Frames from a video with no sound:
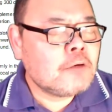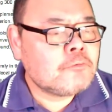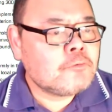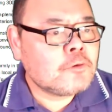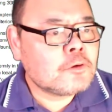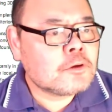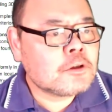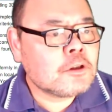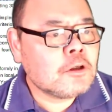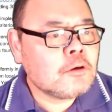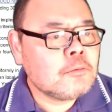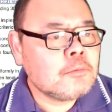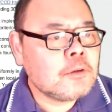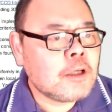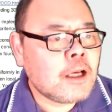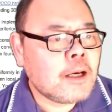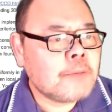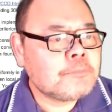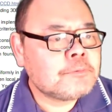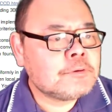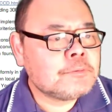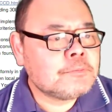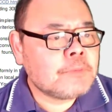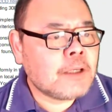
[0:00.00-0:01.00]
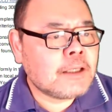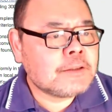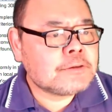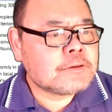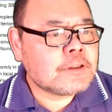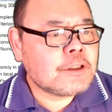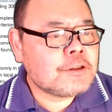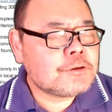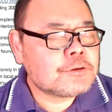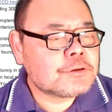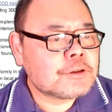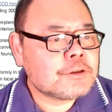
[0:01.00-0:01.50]
for global
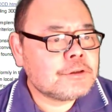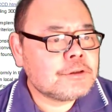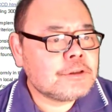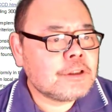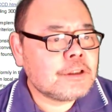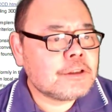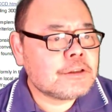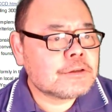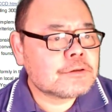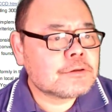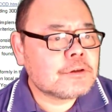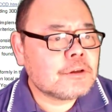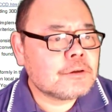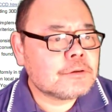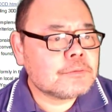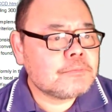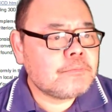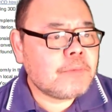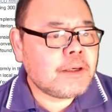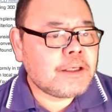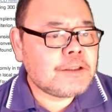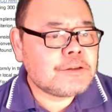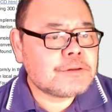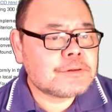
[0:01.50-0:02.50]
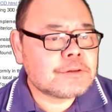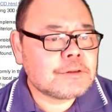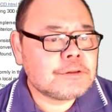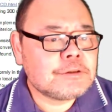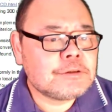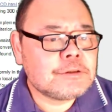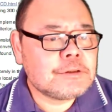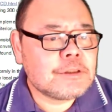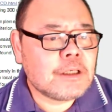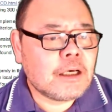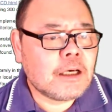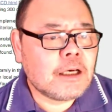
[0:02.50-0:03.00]
optimization is called
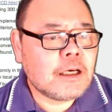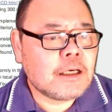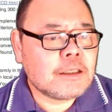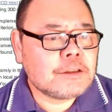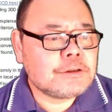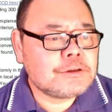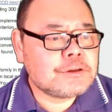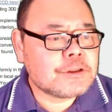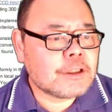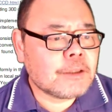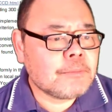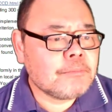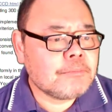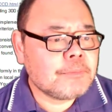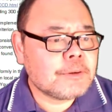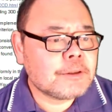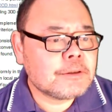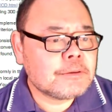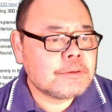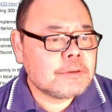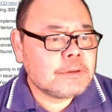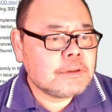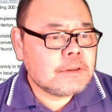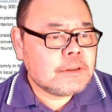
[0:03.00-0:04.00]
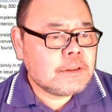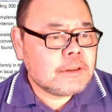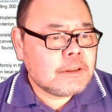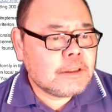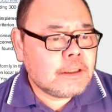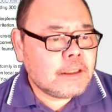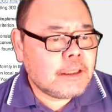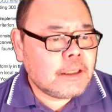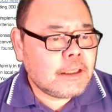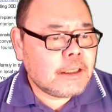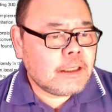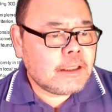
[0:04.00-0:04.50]
basin uh, jump.
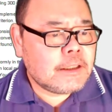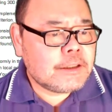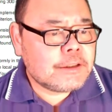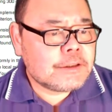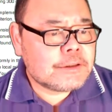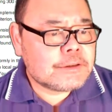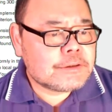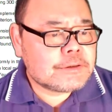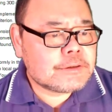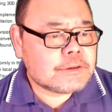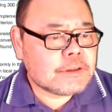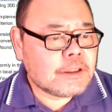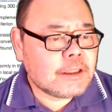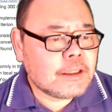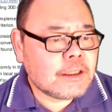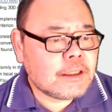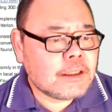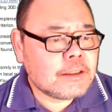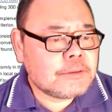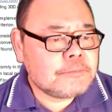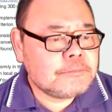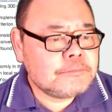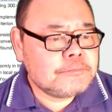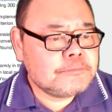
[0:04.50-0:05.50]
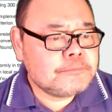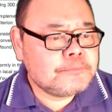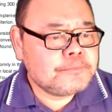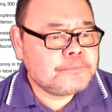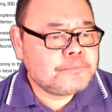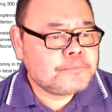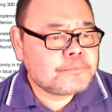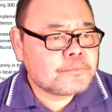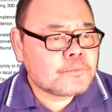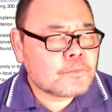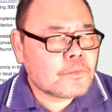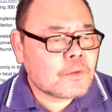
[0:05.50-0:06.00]
It is uh,
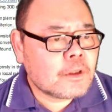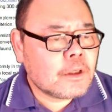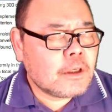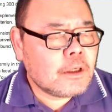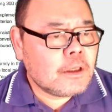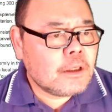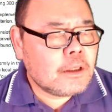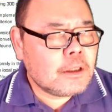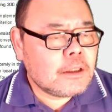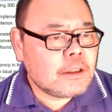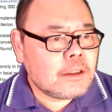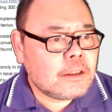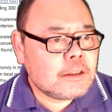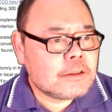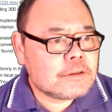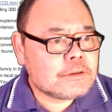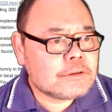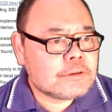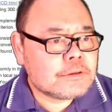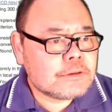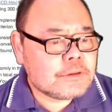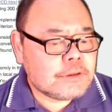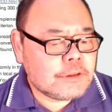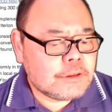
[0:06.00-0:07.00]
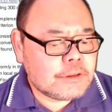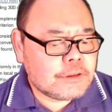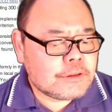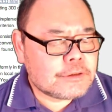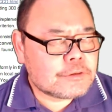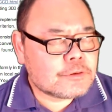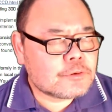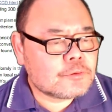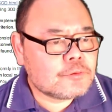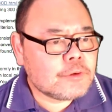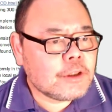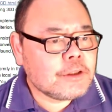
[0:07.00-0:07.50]
it
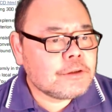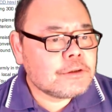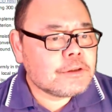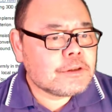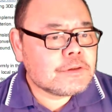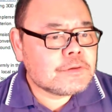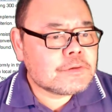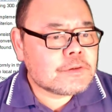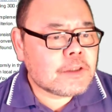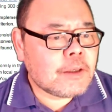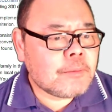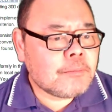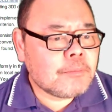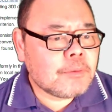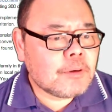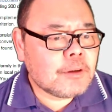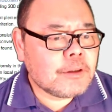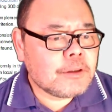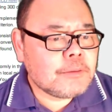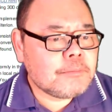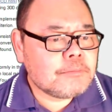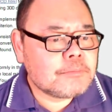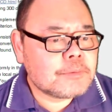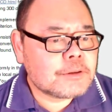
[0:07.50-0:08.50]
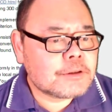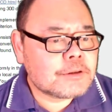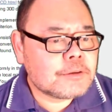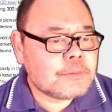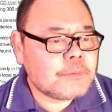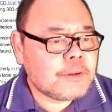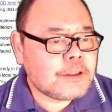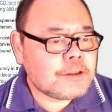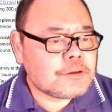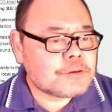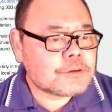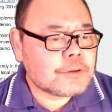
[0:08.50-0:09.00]
is a random sampling
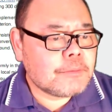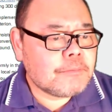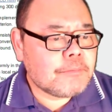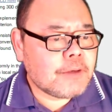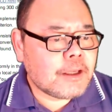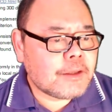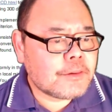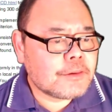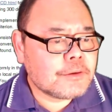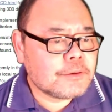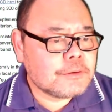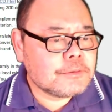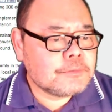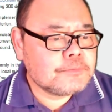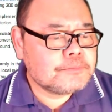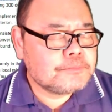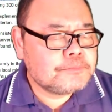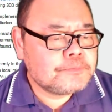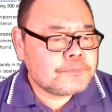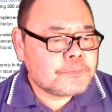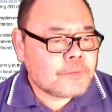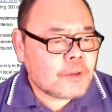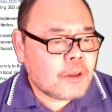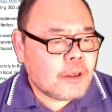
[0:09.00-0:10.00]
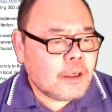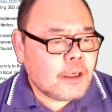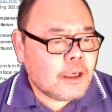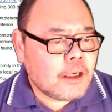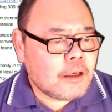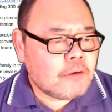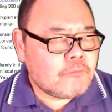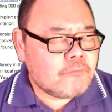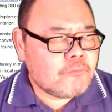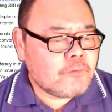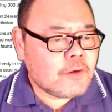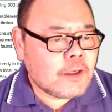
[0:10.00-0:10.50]
perturbation method
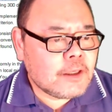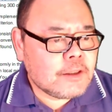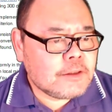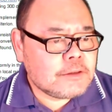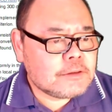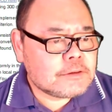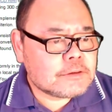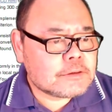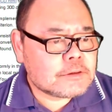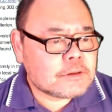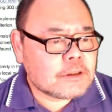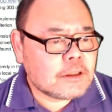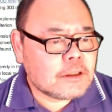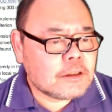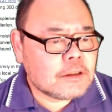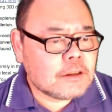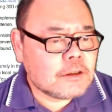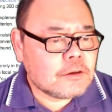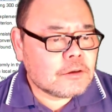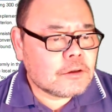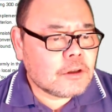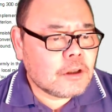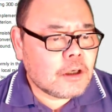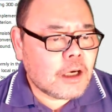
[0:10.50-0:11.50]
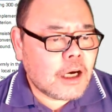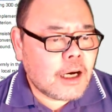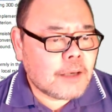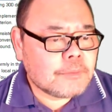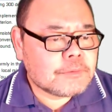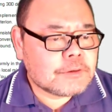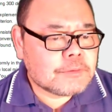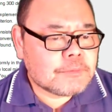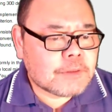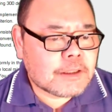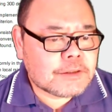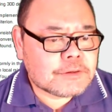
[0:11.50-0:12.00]
and finds local
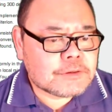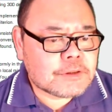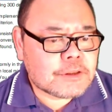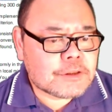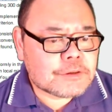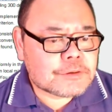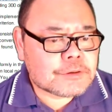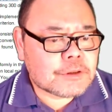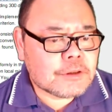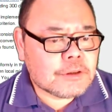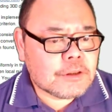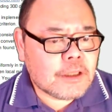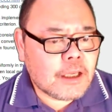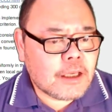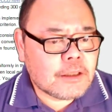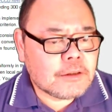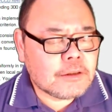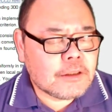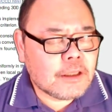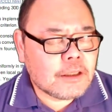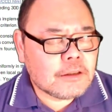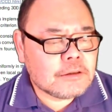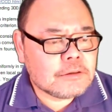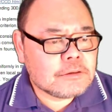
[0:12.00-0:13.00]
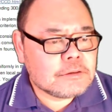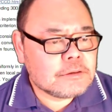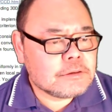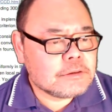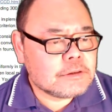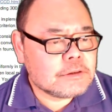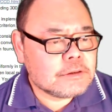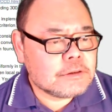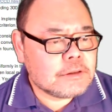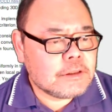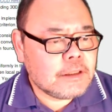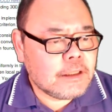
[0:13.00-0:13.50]
optimization and then
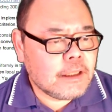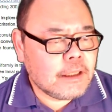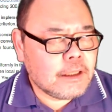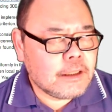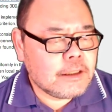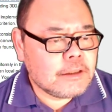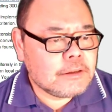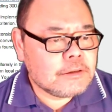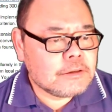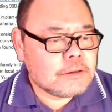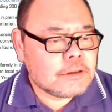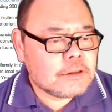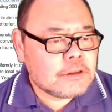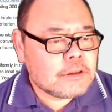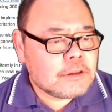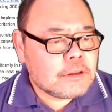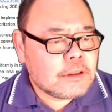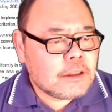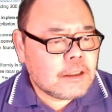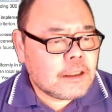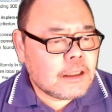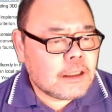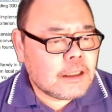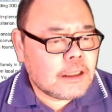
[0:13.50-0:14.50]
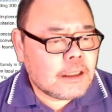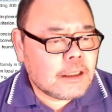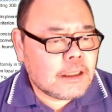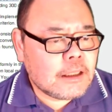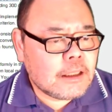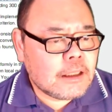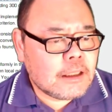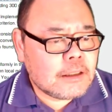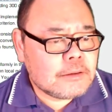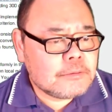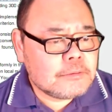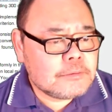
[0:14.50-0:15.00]
then
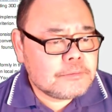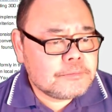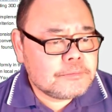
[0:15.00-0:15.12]
uh,